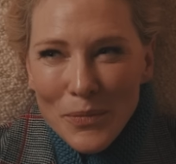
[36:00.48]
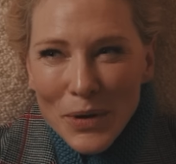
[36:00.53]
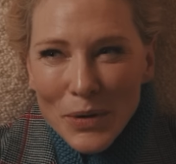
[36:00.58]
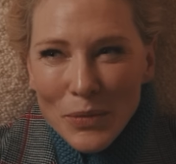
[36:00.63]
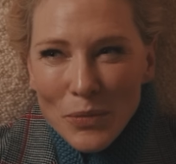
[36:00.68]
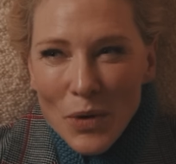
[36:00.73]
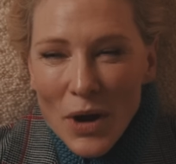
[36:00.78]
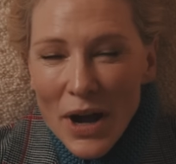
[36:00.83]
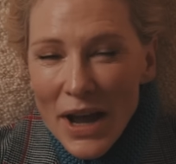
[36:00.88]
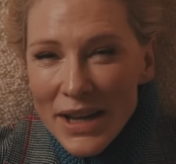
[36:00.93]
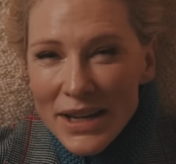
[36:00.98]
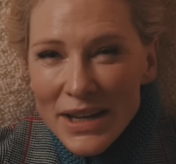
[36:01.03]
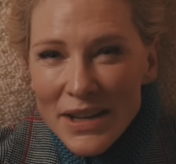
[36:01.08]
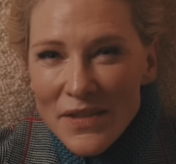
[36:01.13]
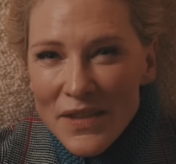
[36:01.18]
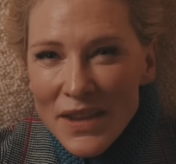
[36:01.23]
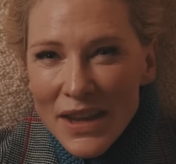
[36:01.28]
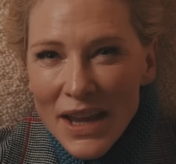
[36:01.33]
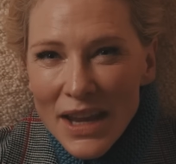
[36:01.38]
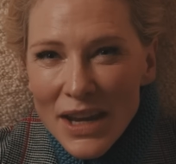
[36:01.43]
But why I
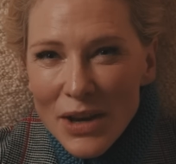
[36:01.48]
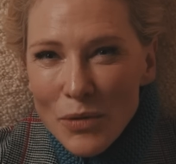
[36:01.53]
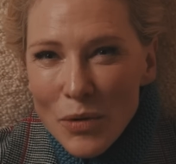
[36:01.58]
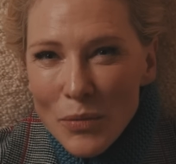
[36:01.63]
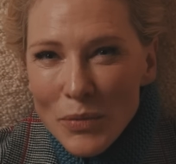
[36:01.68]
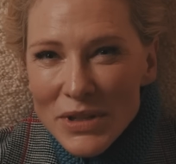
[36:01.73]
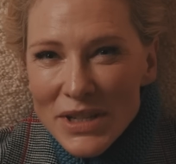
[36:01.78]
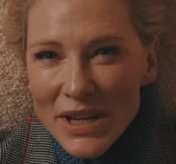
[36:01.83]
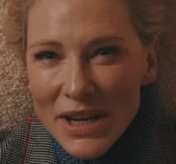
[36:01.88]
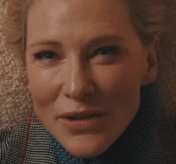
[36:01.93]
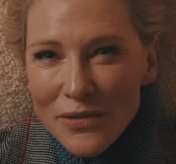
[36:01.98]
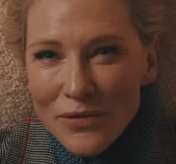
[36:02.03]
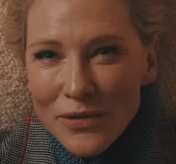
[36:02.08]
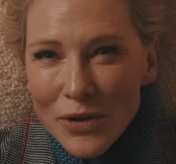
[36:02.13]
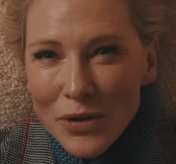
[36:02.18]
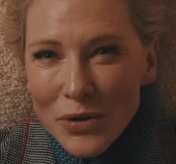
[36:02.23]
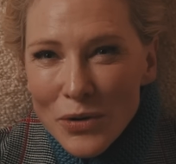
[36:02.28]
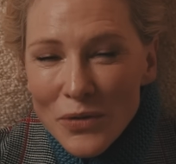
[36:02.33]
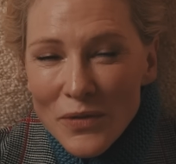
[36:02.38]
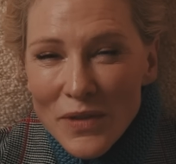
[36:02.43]
didn't think anyone would take a
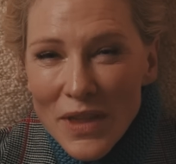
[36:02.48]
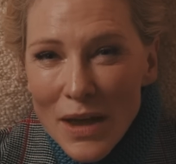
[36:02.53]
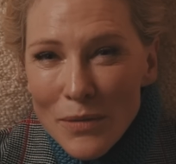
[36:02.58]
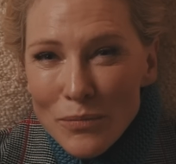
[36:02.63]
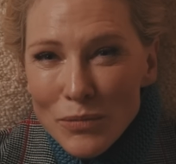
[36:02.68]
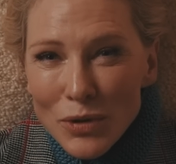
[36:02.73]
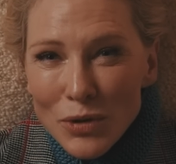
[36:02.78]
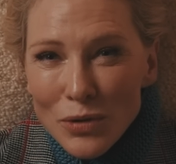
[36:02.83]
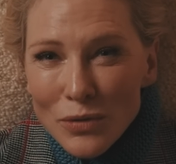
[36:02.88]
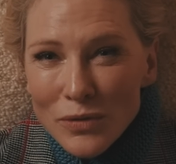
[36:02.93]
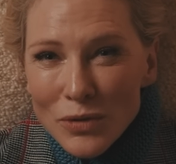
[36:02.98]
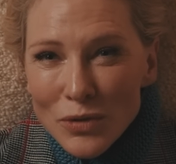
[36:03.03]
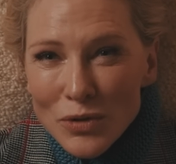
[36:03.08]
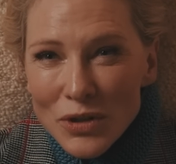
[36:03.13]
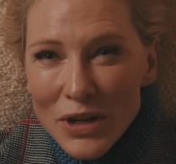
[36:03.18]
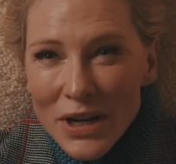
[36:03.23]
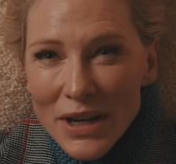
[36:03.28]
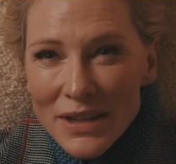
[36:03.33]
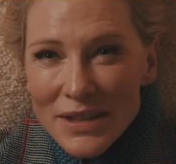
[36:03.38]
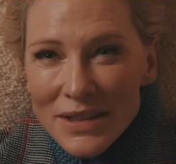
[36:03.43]
photo of that beautiful
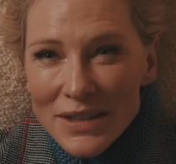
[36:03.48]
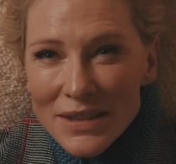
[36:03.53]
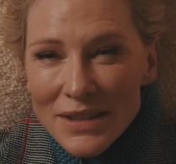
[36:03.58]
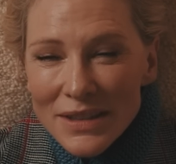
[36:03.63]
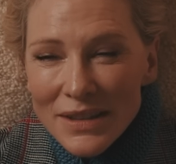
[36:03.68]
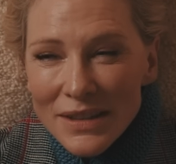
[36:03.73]
dress.